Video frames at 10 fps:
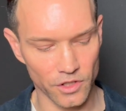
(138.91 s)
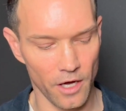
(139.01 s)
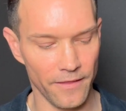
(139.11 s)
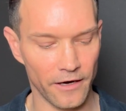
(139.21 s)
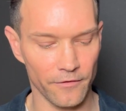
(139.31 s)

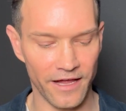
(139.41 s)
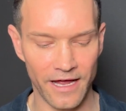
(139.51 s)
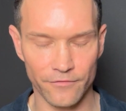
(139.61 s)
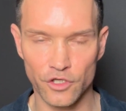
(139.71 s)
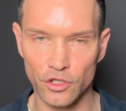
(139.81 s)
on there. They
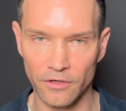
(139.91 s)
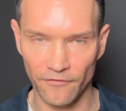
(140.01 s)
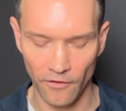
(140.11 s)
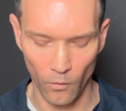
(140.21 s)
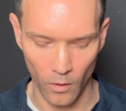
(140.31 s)
have two
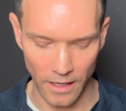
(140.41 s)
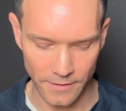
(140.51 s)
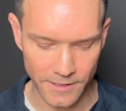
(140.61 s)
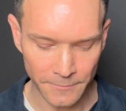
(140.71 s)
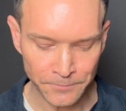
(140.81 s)
different
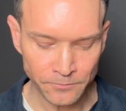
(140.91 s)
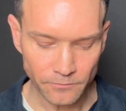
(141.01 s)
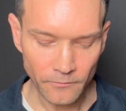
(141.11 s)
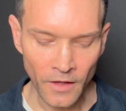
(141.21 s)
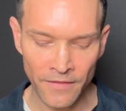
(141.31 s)
ones.
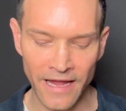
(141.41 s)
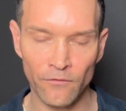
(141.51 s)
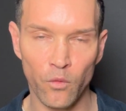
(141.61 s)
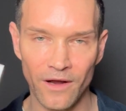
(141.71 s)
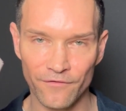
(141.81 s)
They have
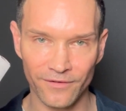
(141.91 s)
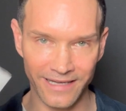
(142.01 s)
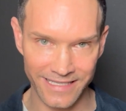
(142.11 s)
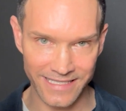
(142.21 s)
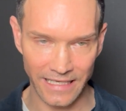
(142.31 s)
one for
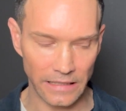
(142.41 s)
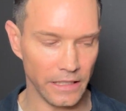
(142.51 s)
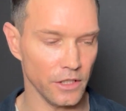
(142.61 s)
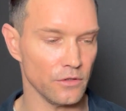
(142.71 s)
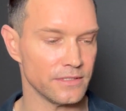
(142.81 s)
like daily
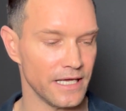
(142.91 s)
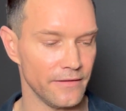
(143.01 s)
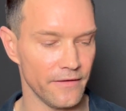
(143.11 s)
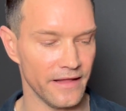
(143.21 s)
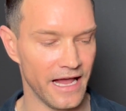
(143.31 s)
use, and
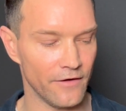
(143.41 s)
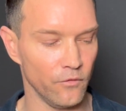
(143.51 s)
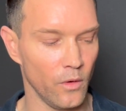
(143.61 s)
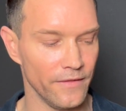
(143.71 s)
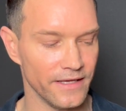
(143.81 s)
then they have
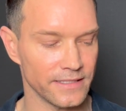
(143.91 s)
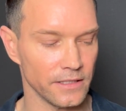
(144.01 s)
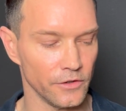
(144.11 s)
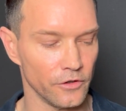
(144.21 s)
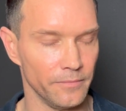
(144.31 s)
one that's a
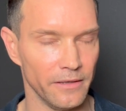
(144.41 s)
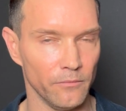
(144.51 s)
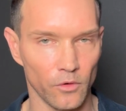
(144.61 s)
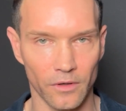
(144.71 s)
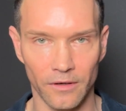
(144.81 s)
little bit
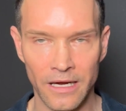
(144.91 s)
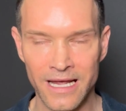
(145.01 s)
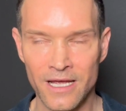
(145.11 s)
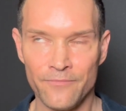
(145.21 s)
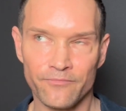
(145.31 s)
more
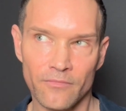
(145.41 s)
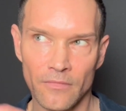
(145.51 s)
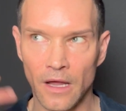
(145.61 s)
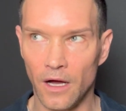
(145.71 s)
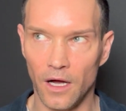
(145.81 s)

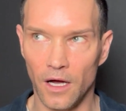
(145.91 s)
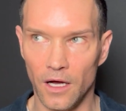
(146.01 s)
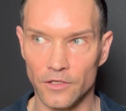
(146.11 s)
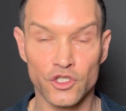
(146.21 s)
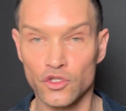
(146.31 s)

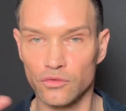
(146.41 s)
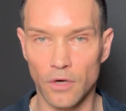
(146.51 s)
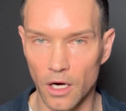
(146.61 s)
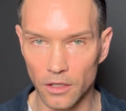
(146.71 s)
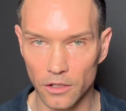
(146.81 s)

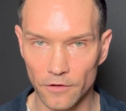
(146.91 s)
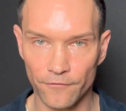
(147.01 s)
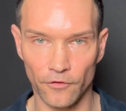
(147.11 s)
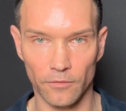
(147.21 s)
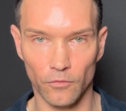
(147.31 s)
stronger
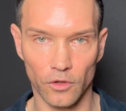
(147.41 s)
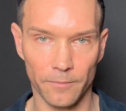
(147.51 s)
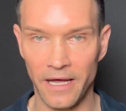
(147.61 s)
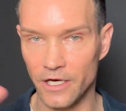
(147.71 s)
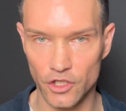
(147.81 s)
for more
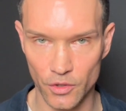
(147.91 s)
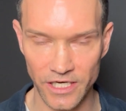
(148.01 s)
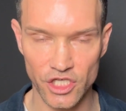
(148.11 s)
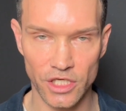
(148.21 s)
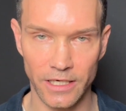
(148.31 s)
penetration